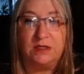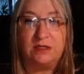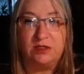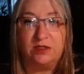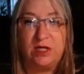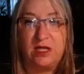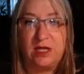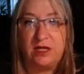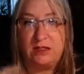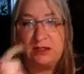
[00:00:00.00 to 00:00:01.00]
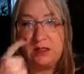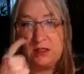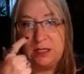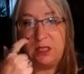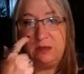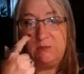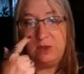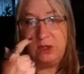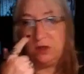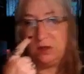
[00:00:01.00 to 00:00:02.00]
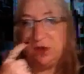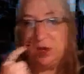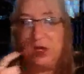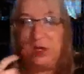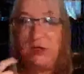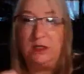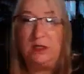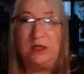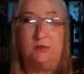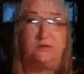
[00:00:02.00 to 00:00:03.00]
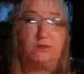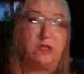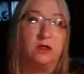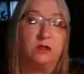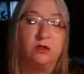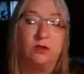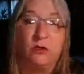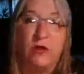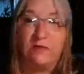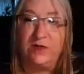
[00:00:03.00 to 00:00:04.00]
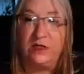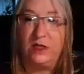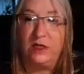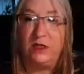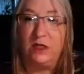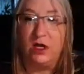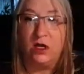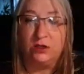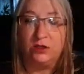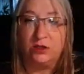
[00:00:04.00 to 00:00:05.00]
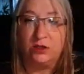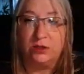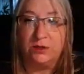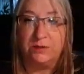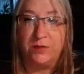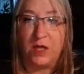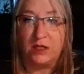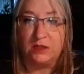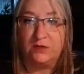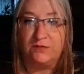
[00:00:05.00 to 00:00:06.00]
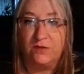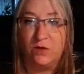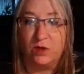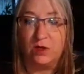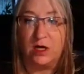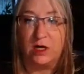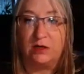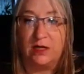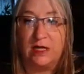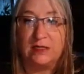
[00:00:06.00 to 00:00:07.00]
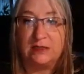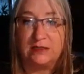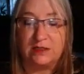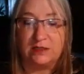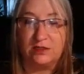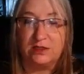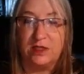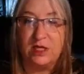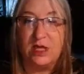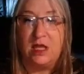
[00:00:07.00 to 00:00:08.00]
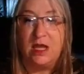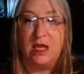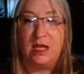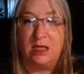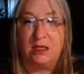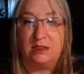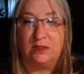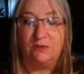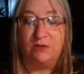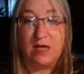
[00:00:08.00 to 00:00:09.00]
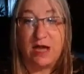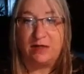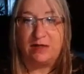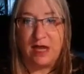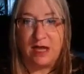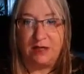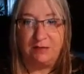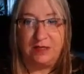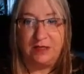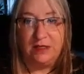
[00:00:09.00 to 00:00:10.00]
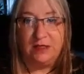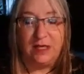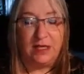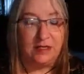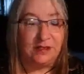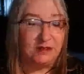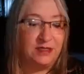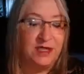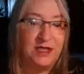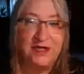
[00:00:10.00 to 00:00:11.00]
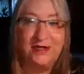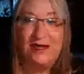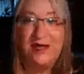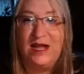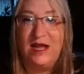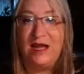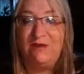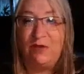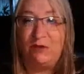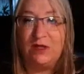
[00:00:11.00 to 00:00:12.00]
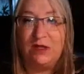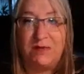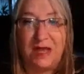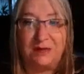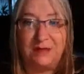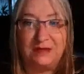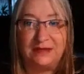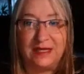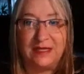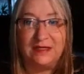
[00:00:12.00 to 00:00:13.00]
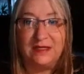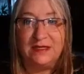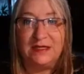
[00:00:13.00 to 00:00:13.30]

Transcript: Yesterday I did a video on crafting an altar box for our ancestors and ran out of time. And I felt really bad about that.